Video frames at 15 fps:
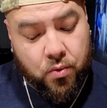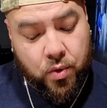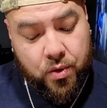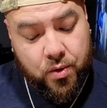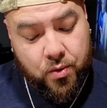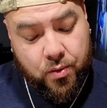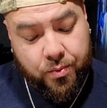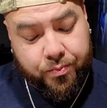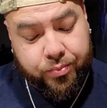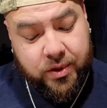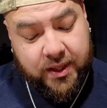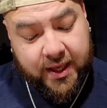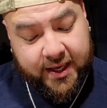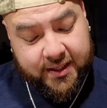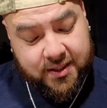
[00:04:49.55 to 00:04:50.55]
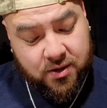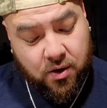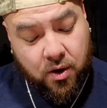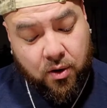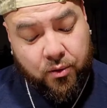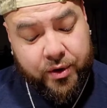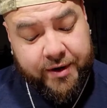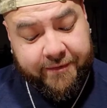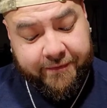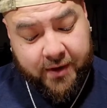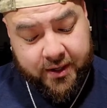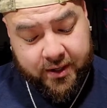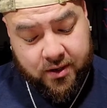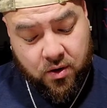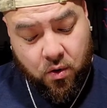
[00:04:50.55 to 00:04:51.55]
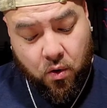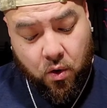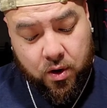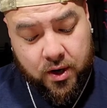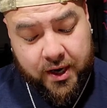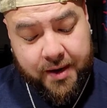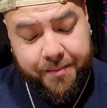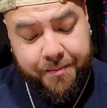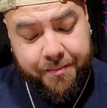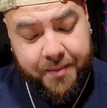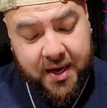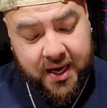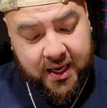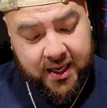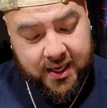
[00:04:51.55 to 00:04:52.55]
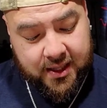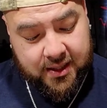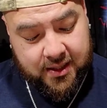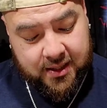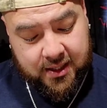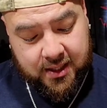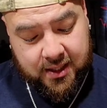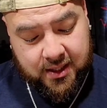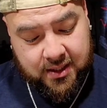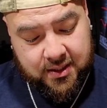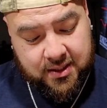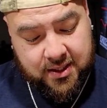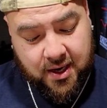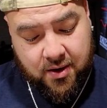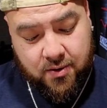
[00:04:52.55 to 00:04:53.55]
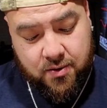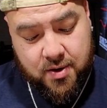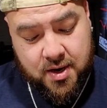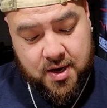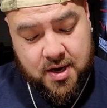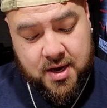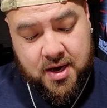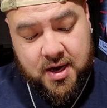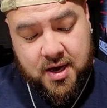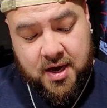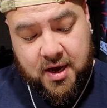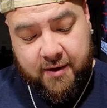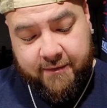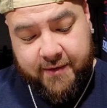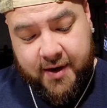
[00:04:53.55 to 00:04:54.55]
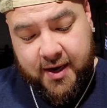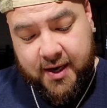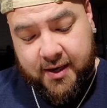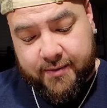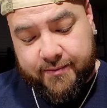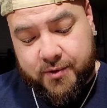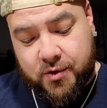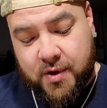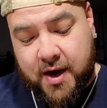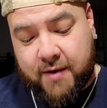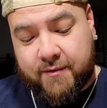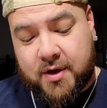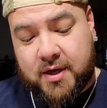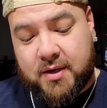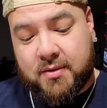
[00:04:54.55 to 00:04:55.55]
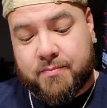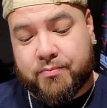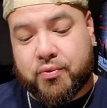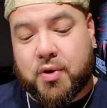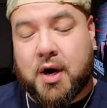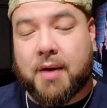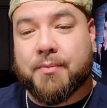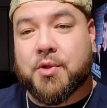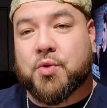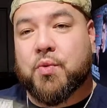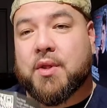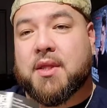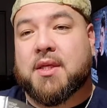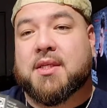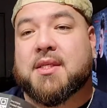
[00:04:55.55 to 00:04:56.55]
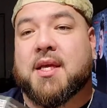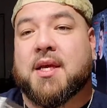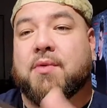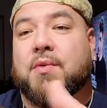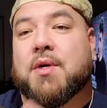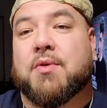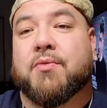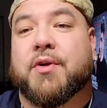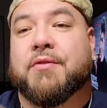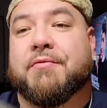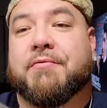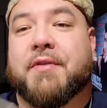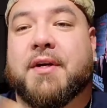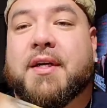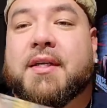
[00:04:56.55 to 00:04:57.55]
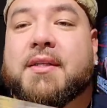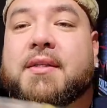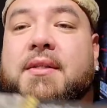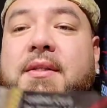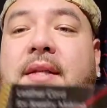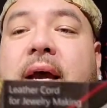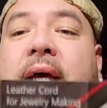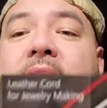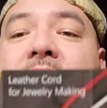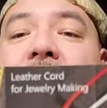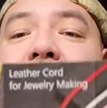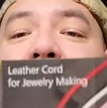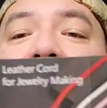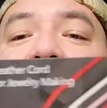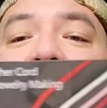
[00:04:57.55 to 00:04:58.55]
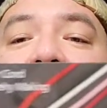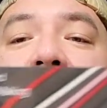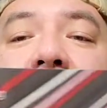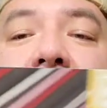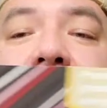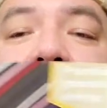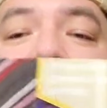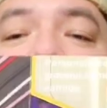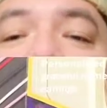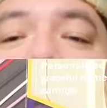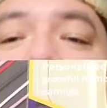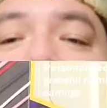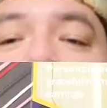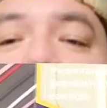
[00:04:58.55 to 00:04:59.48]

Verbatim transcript: We will replace or refund your order immediately. So if uh, you have any problems with this, they will refund it. They actually make a lot of other